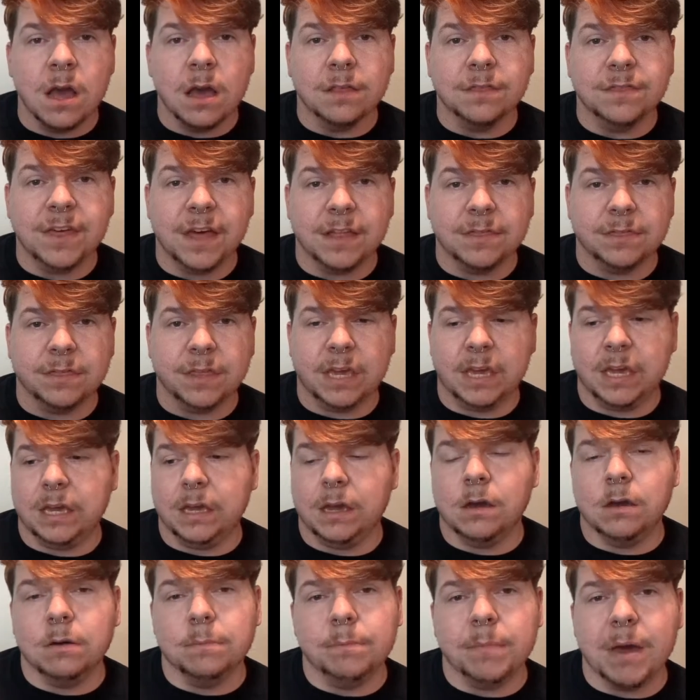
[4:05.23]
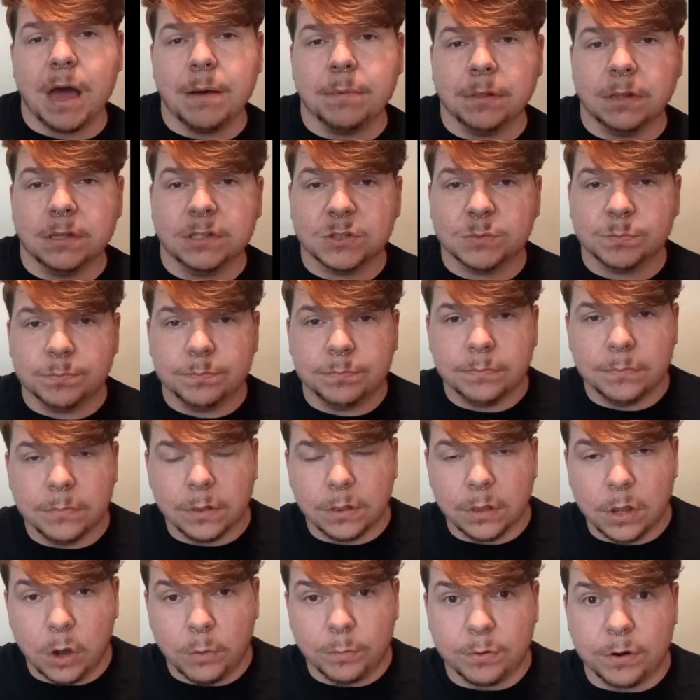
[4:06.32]
than the Babyliss
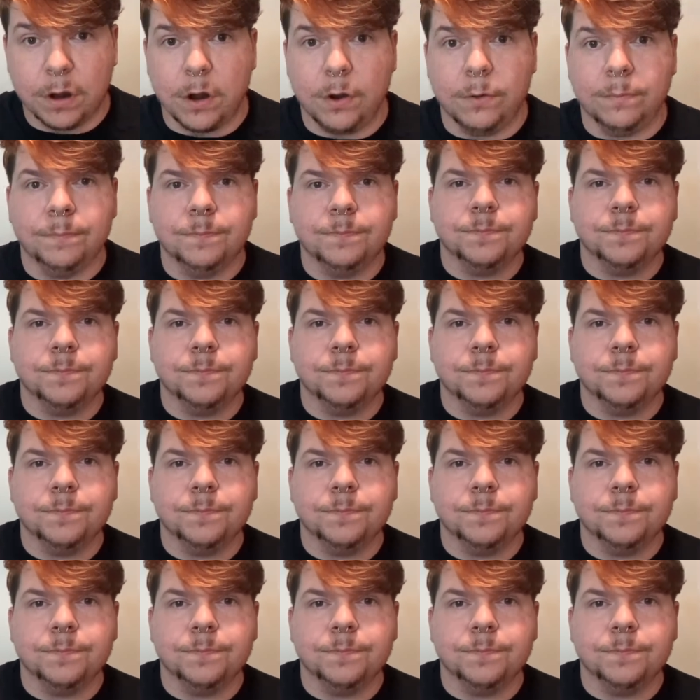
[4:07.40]
Low Pro.